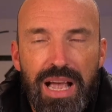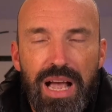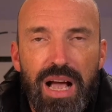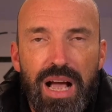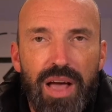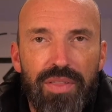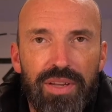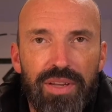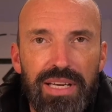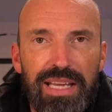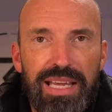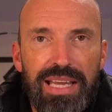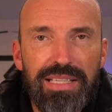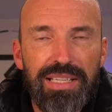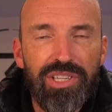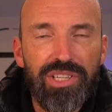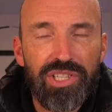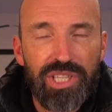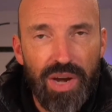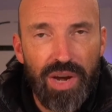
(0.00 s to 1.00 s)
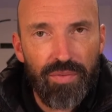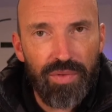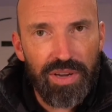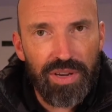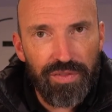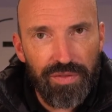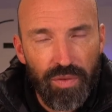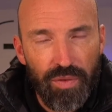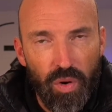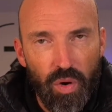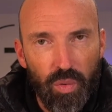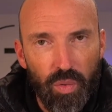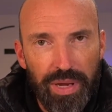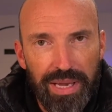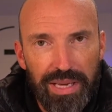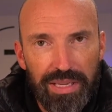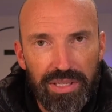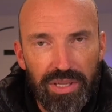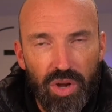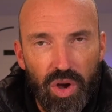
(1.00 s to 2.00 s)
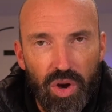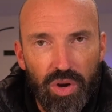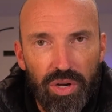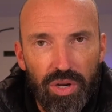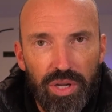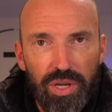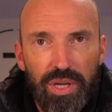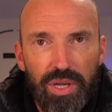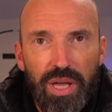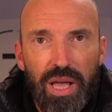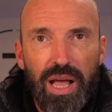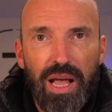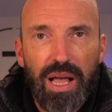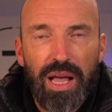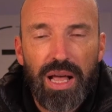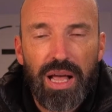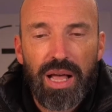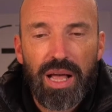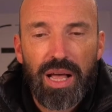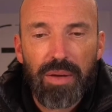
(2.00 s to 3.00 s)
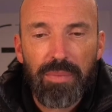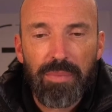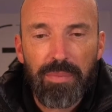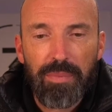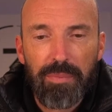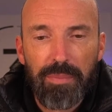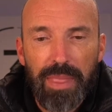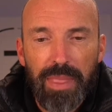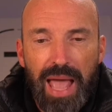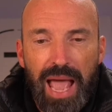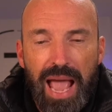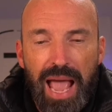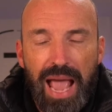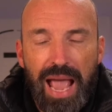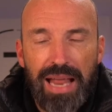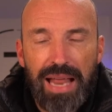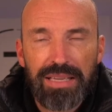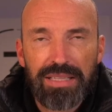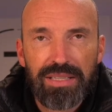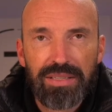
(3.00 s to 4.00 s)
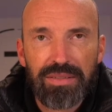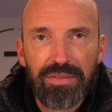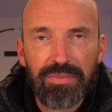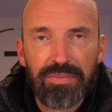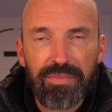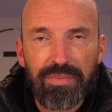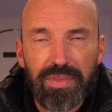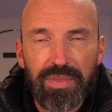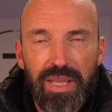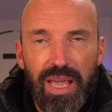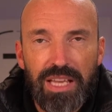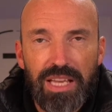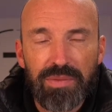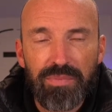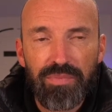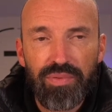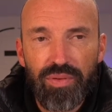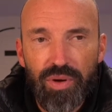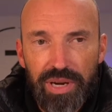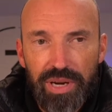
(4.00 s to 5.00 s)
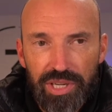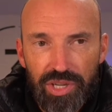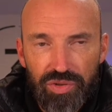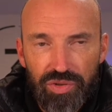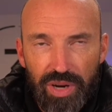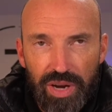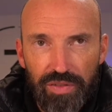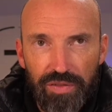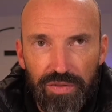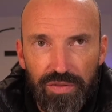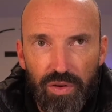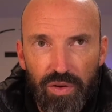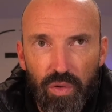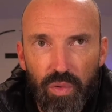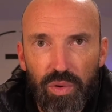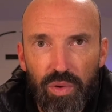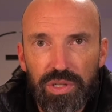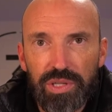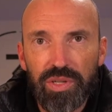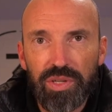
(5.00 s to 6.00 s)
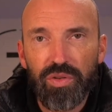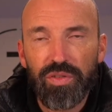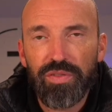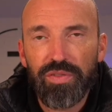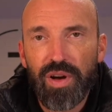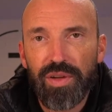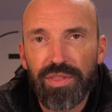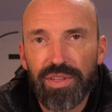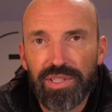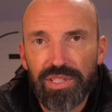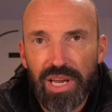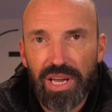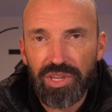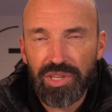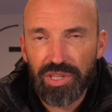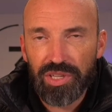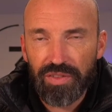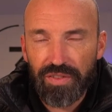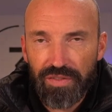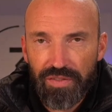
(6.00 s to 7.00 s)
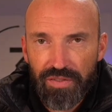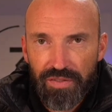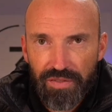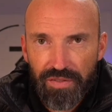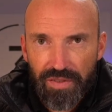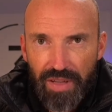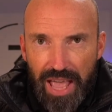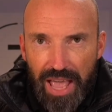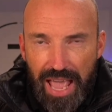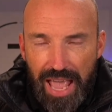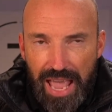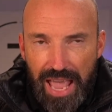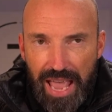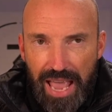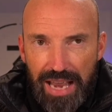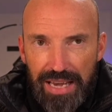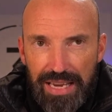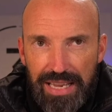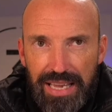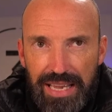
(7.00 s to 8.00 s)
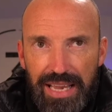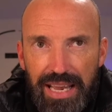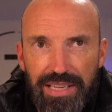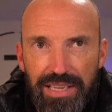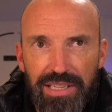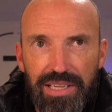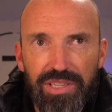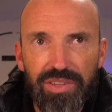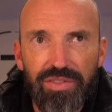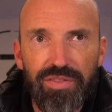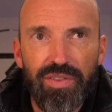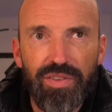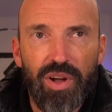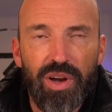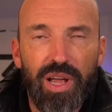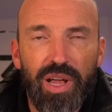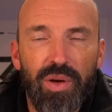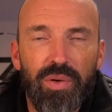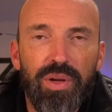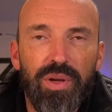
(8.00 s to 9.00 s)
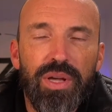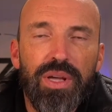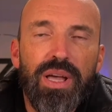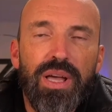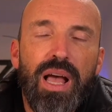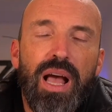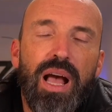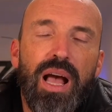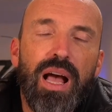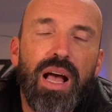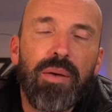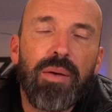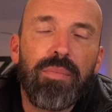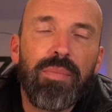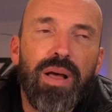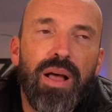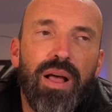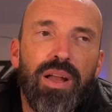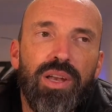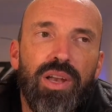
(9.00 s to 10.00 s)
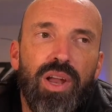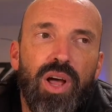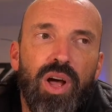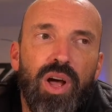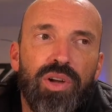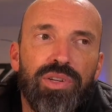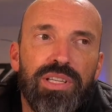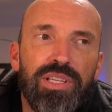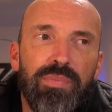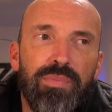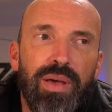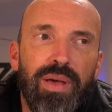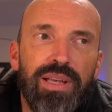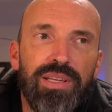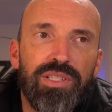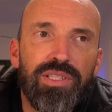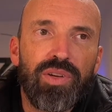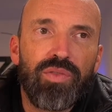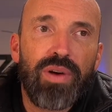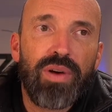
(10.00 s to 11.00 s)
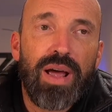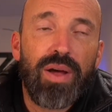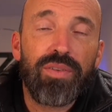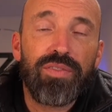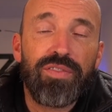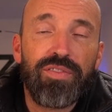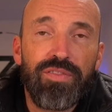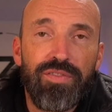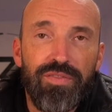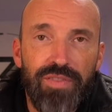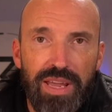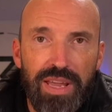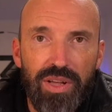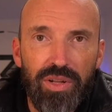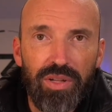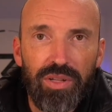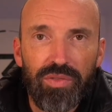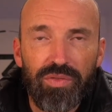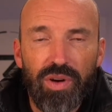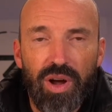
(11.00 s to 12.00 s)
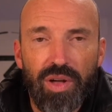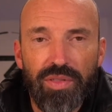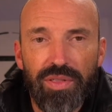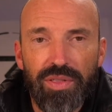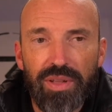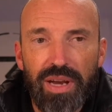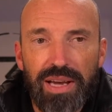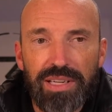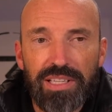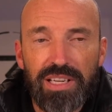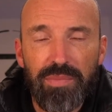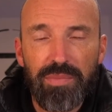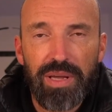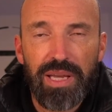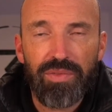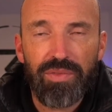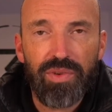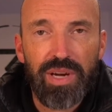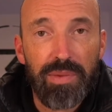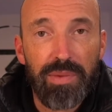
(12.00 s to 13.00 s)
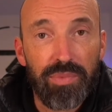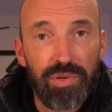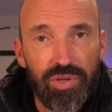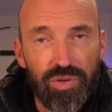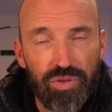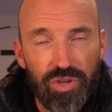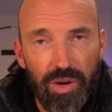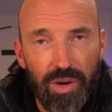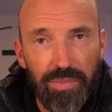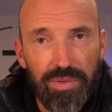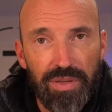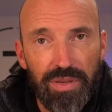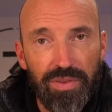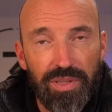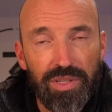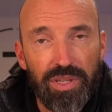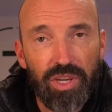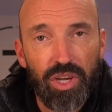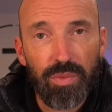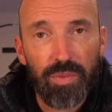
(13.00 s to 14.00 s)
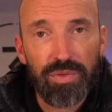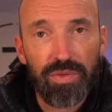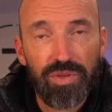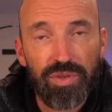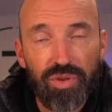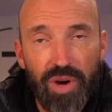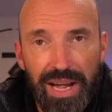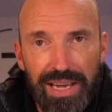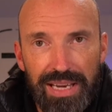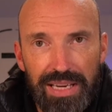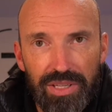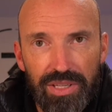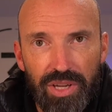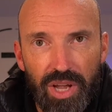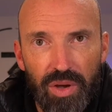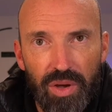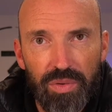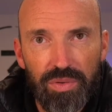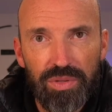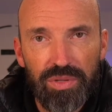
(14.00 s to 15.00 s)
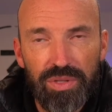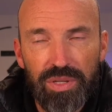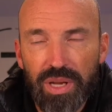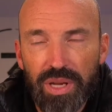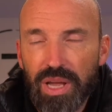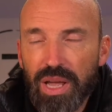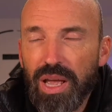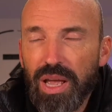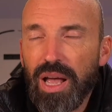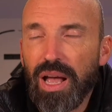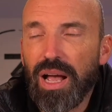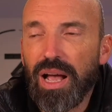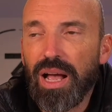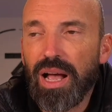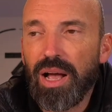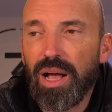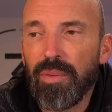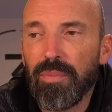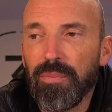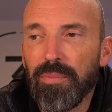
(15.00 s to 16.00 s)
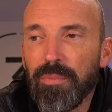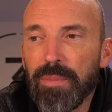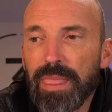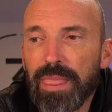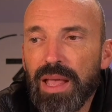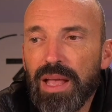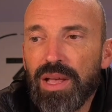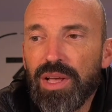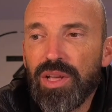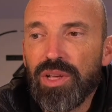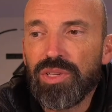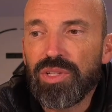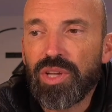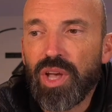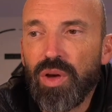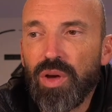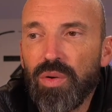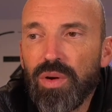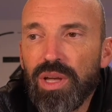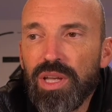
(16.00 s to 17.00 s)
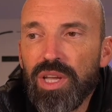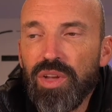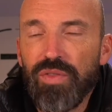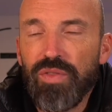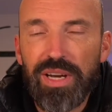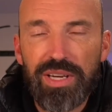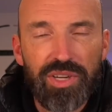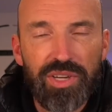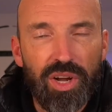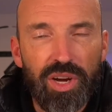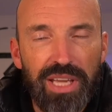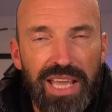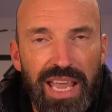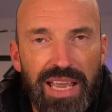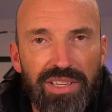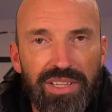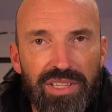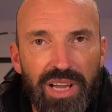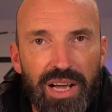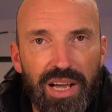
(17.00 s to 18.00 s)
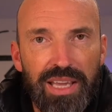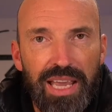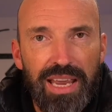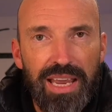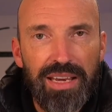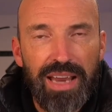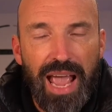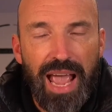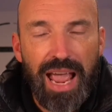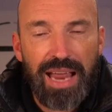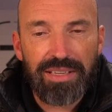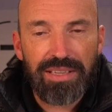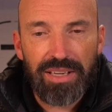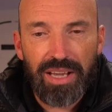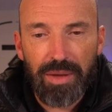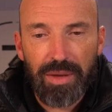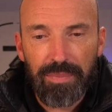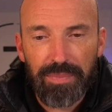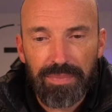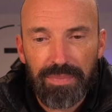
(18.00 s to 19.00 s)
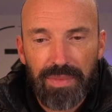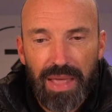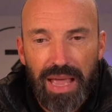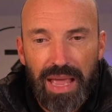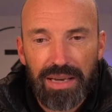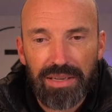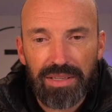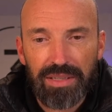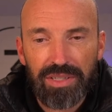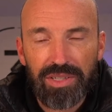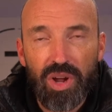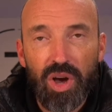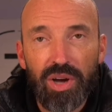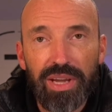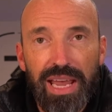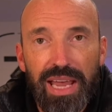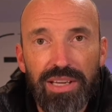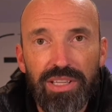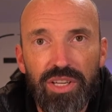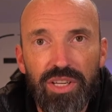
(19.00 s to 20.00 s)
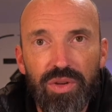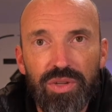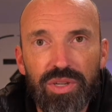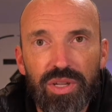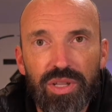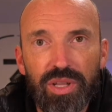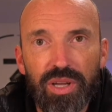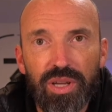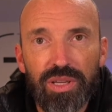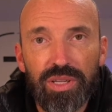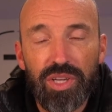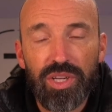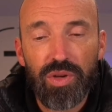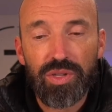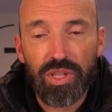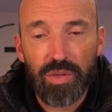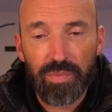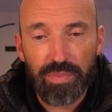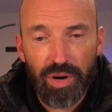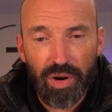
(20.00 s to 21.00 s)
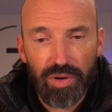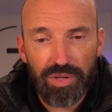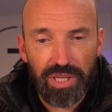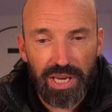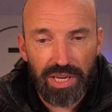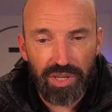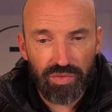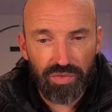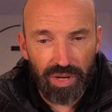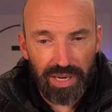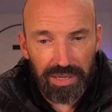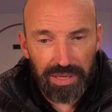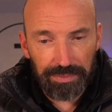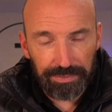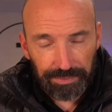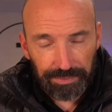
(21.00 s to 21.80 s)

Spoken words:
The lead-in is generally 4 weeks long, and it's pretty straightforward. You'll find the sessions are fairly easy to follow, are largely based around feel rather than actually being really prescriptive in terms of training zones. So you really just kind of get stuck in and start getting used to the process really.